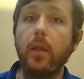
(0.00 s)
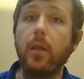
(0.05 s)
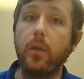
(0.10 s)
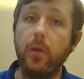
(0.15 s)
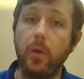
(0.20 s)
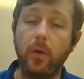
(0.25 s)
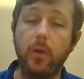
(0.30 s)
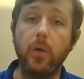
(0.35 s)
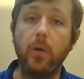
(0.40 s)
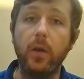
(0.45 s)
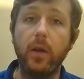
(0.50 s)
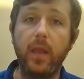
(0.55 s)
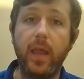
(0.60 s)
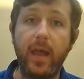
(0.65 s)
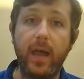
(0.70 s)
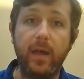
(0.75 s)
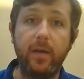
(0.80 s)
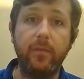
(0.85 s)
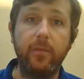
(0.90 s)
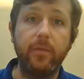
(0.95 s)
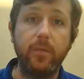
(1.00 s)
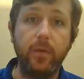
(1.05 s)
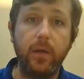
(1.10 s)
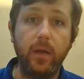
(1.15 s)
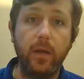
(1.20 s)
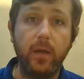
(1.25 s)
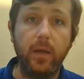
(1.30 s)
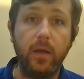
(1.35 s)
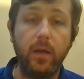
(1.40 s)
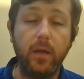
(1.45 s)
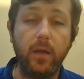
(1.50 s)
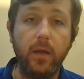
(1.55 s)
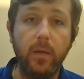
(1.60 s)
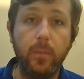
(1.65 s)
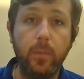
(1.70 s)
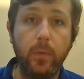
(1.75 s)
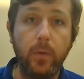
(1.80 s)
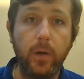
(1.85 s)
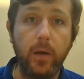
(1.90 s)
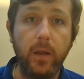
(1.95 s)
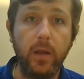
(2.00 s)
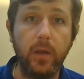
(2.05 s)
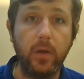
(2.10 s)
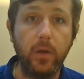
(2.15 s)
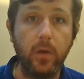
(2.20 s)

you're going to have a pretty